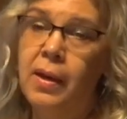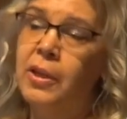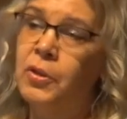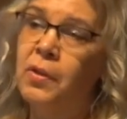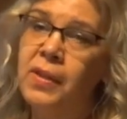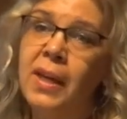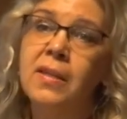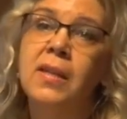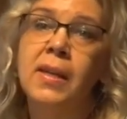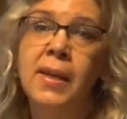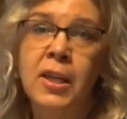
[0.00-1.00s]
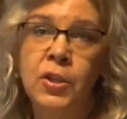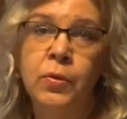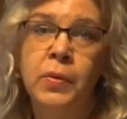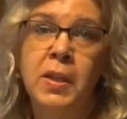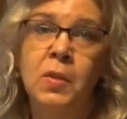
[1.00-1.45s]
So if that's the case,
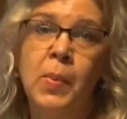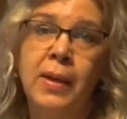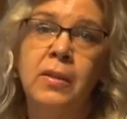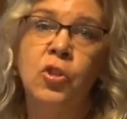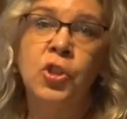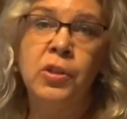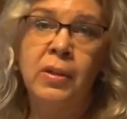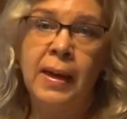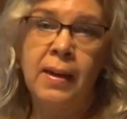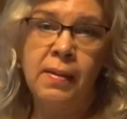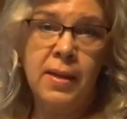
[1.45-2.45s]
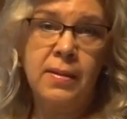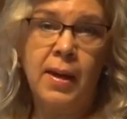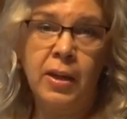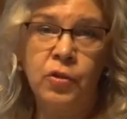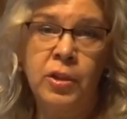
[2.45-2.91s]
you would expect a cheater like this
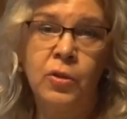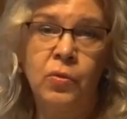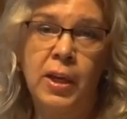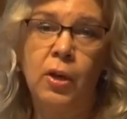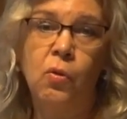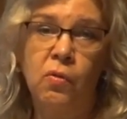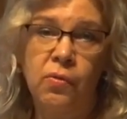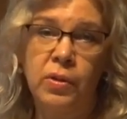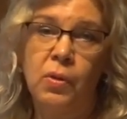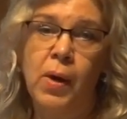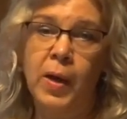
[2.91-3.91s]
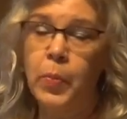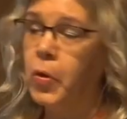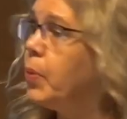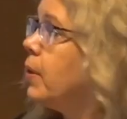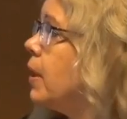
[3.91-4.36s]
actually to take over the wild
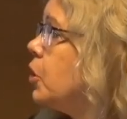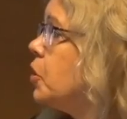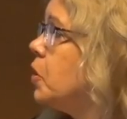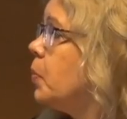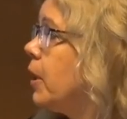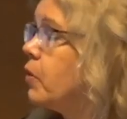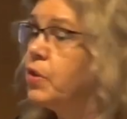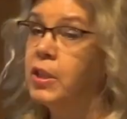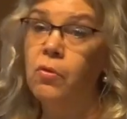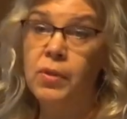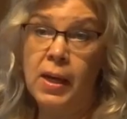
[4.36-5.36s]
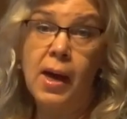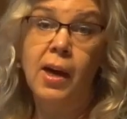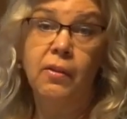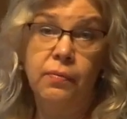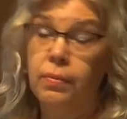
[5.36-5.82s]
populations, because now they
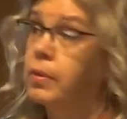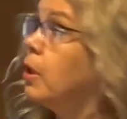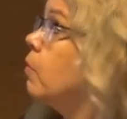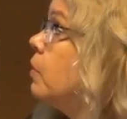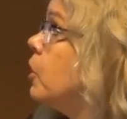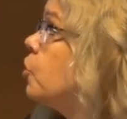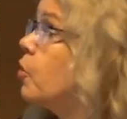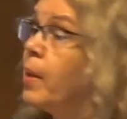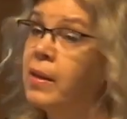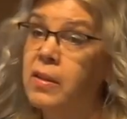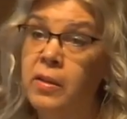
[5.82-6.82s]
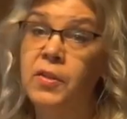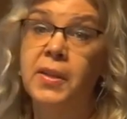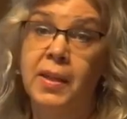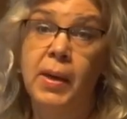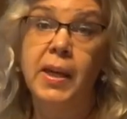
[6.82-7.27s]
have, each somatic cells
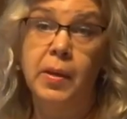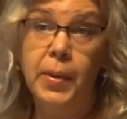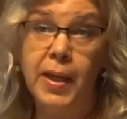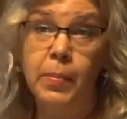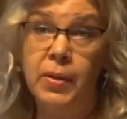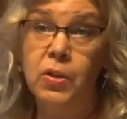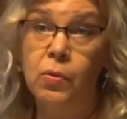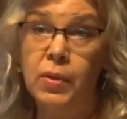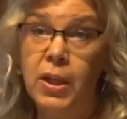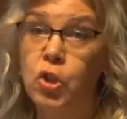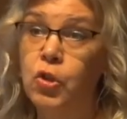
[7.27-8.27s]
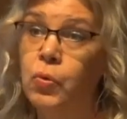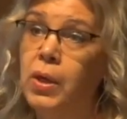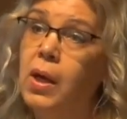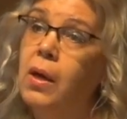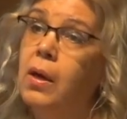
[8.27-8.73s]
can make a baby, so they
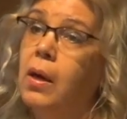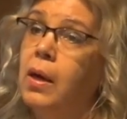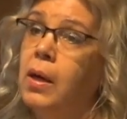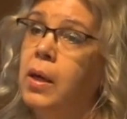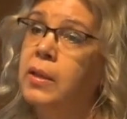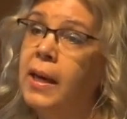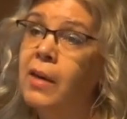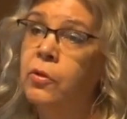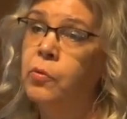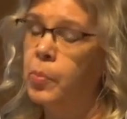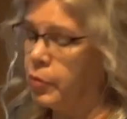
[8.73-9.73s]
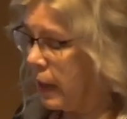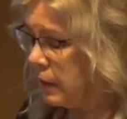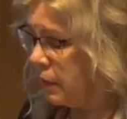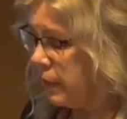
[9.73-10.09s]
have the reproductive